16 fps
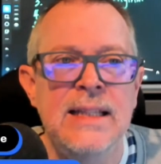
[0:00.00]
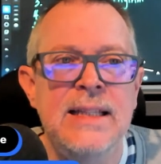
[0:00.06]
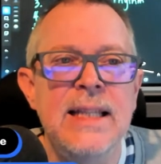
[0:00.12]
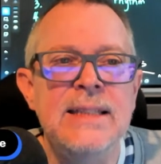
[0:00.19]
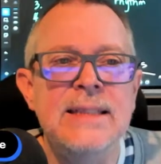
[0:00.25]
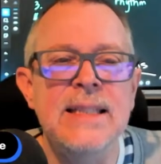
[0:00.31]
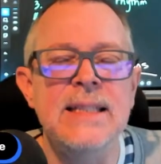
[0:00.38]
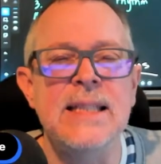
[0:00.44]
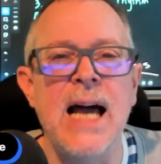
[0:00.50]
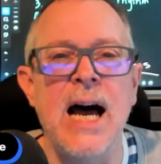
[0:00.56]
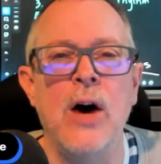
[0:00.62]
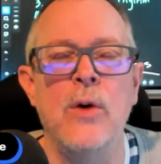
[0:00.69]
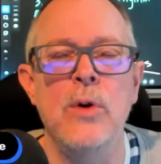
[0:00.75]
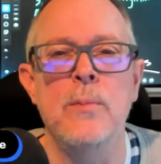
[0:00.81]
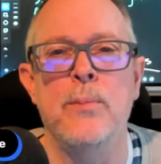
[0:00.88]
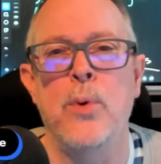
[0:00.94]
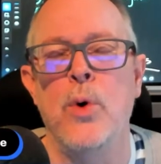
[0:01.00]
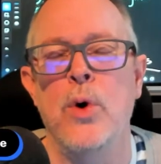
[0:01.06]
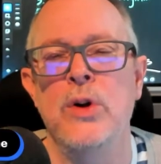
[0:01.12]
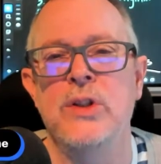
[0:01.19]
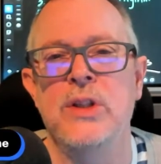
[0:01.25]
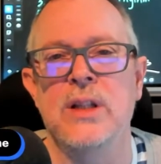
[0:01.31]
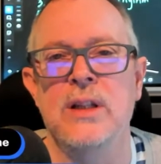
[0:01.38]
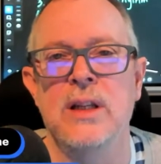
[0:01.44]
This is how
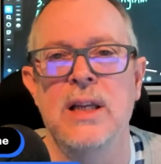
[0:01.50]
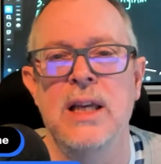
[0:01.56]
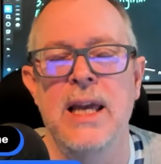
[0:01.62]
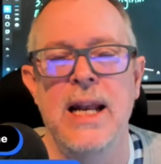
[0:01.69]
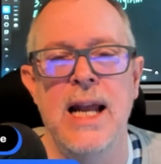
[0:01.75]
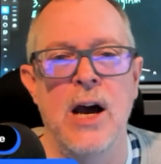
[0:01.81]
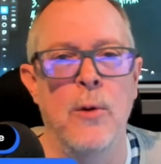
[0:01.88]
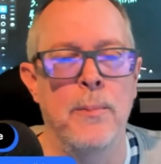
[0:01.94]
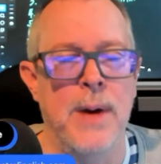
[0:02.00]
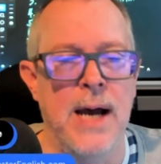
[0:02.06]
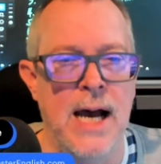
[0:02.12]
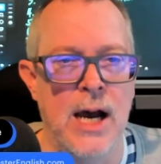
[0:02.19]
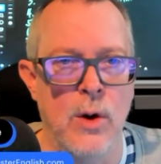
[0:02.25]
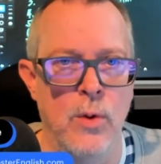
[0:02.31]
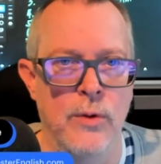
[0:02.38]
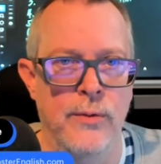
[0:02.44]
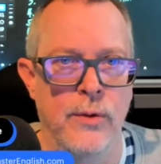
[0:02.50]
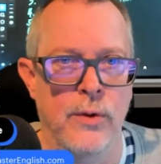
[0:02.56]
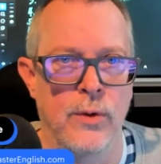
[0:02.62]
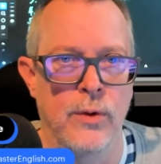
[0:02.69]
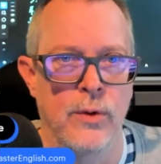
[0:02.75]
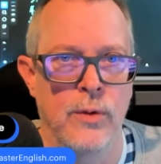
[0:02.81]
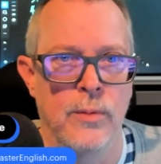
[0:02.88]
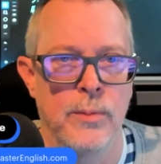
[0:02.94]
important and how
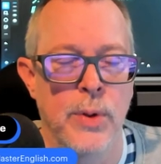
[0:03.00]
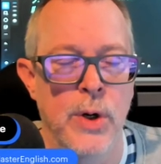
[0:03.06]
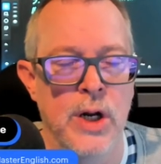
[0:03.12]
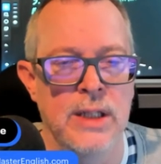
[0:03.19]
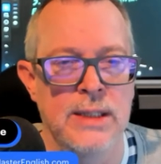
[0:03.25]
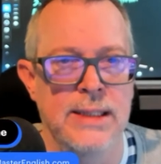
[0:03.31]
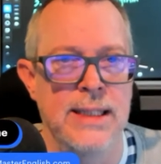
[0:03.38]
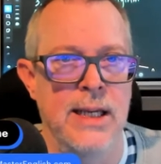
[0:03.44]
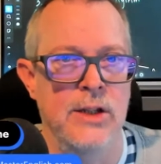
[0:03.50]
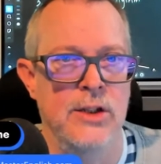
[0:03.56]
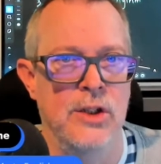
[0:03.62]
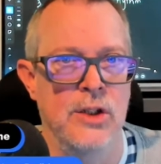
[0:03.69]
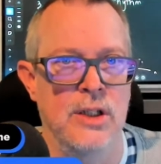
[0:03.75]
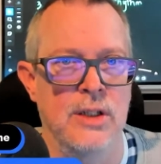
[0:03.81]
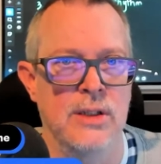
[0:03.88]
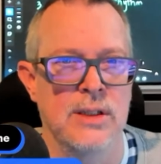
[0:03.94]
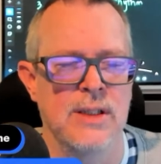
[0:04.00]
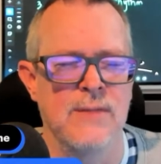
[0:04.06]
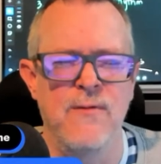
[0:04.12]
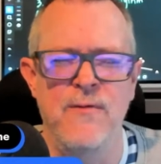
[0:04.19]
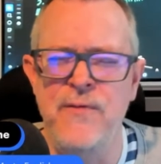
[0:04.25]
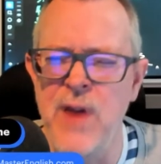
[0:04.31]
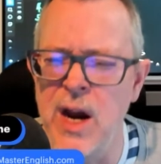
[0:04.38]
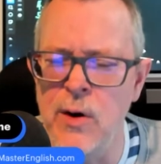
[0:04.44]
powerful pronunciation is.
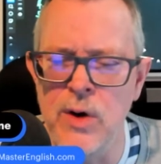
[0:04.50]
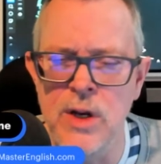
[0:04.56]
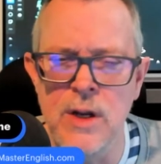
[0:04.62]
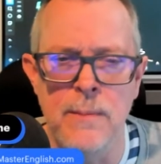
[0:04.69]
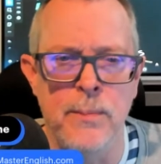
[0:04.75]
Very